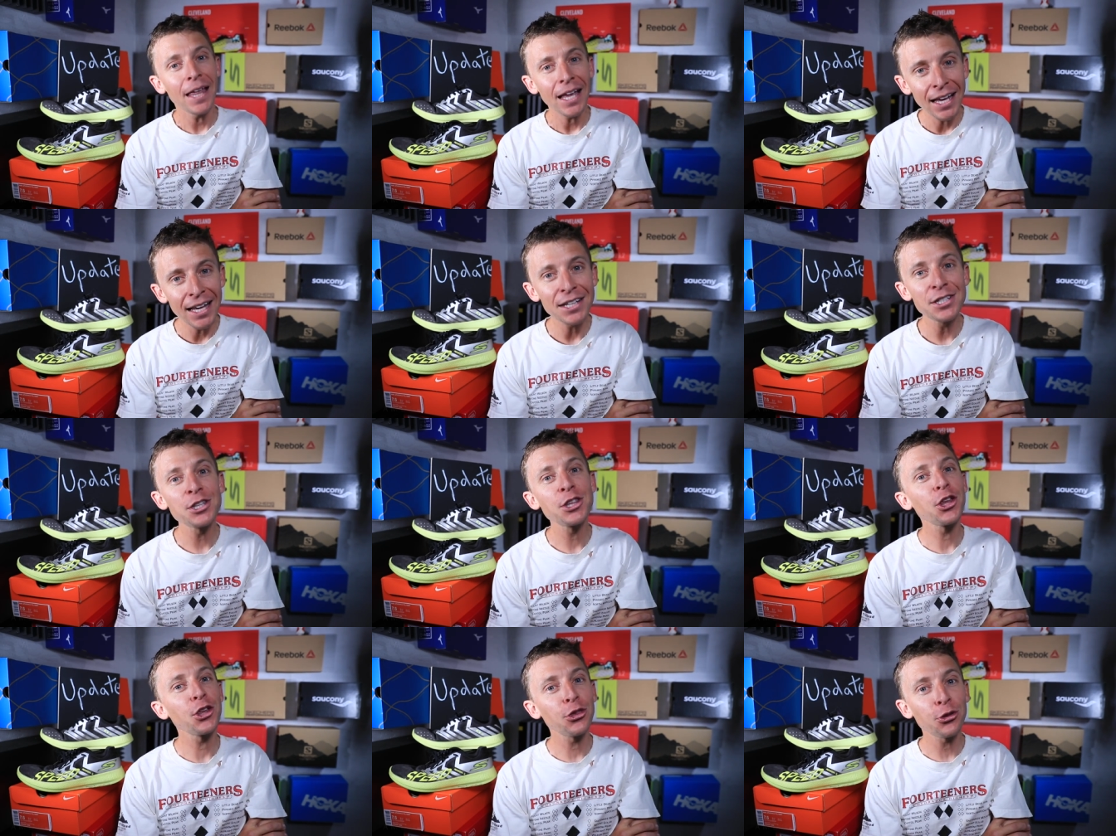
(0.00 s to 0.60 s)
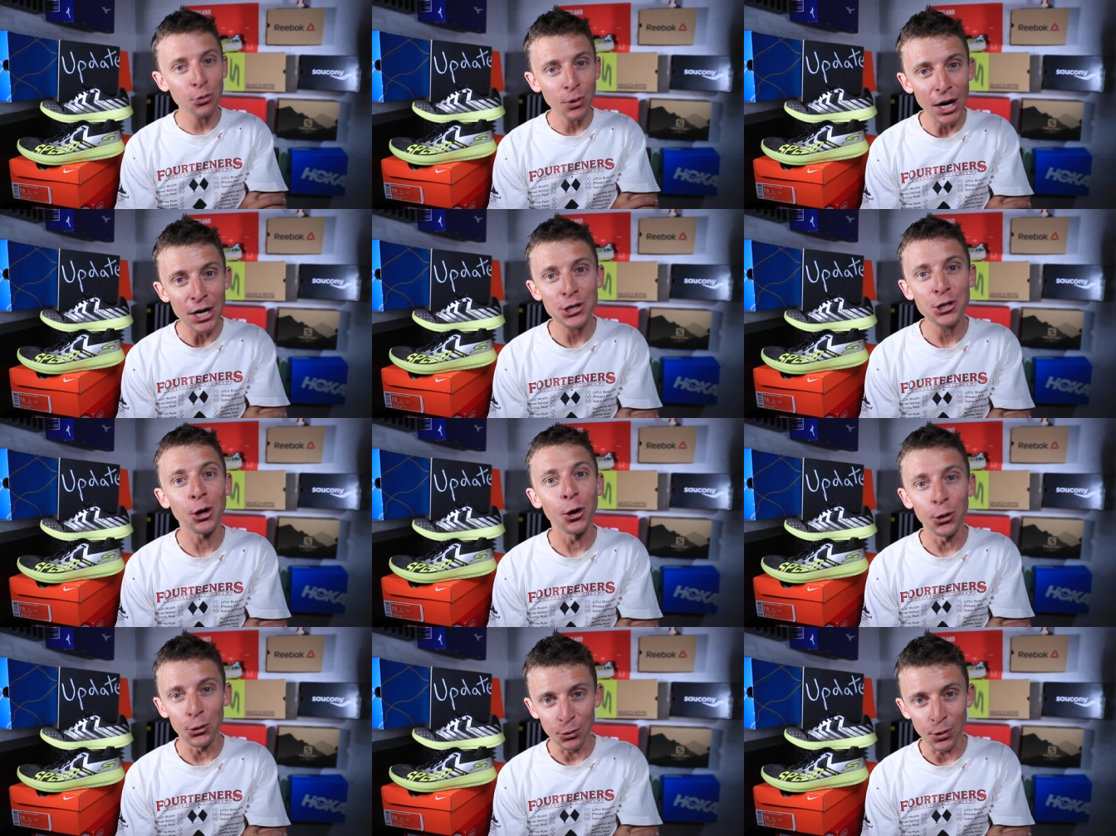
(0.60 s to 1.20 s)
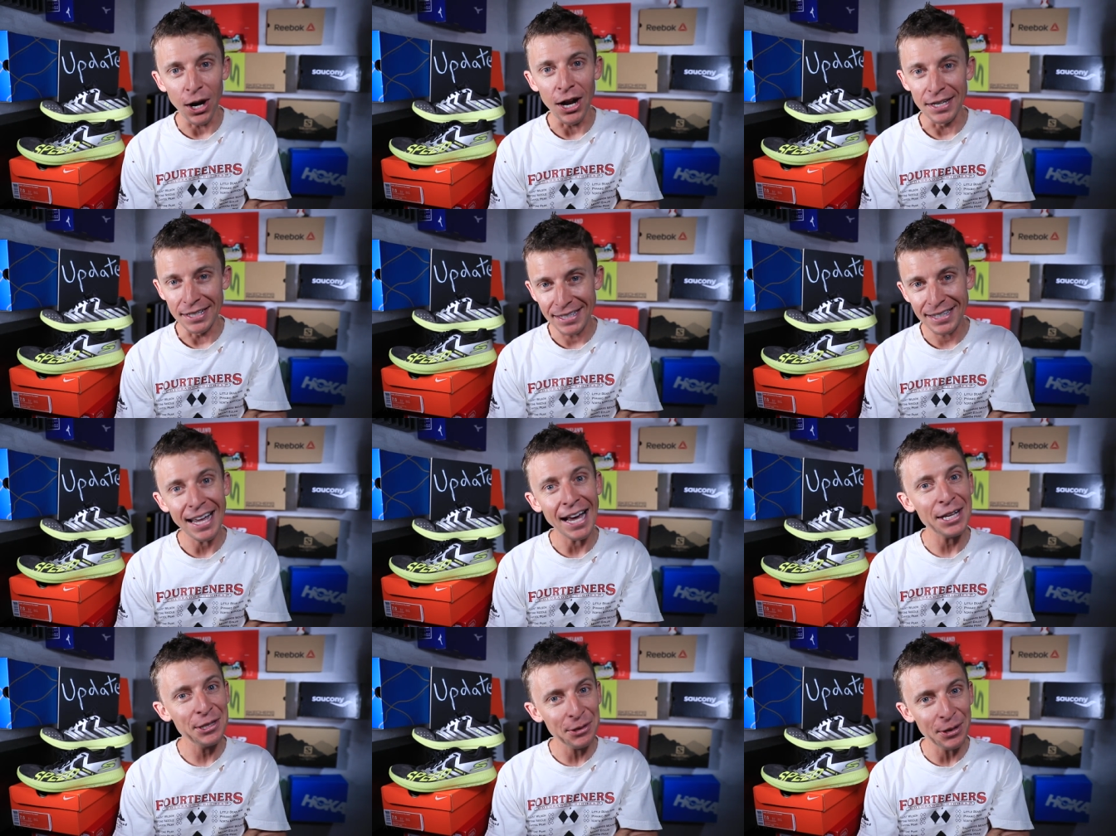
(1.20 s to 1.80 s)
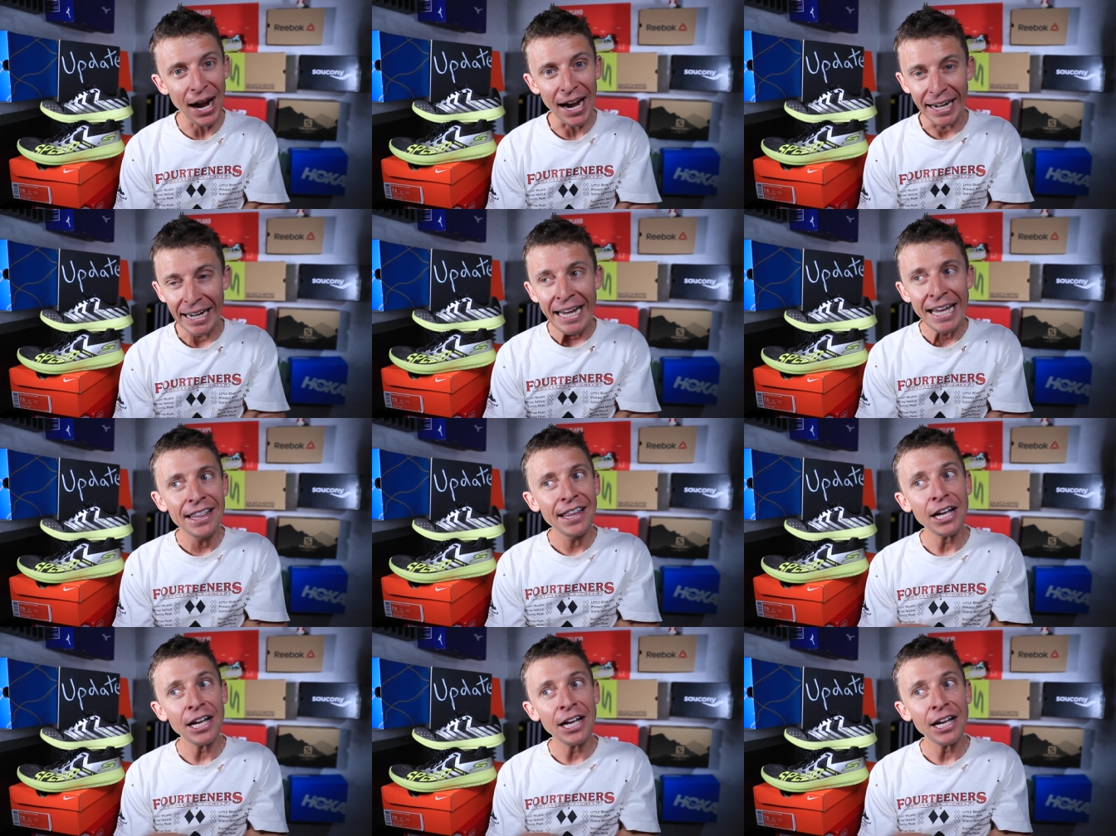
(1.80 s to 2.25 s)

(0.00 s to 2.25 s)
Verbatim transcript: It's the threshold runs. That's right.